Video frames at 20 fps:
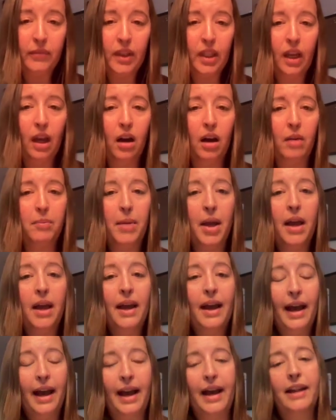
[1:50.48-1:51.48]

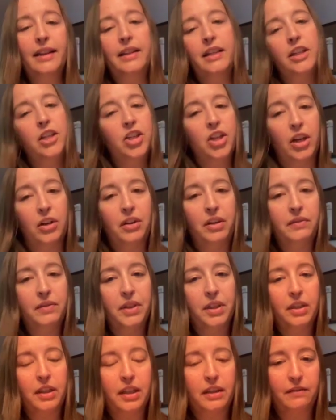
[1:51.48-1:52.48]
At the
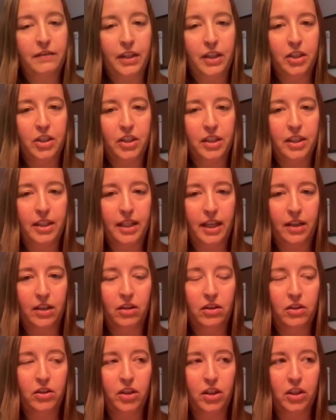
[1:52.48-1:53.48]
Sharonville Convention
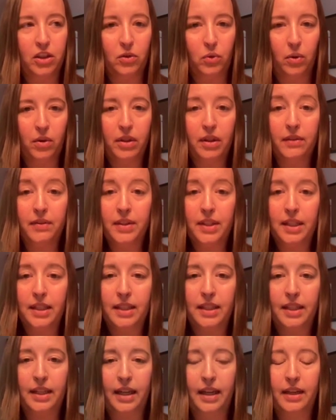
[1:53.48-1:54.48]
Center just north of
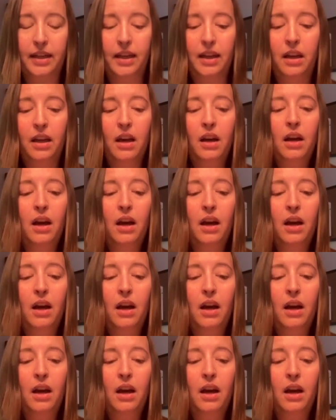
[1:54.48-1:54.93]
Cincinnati.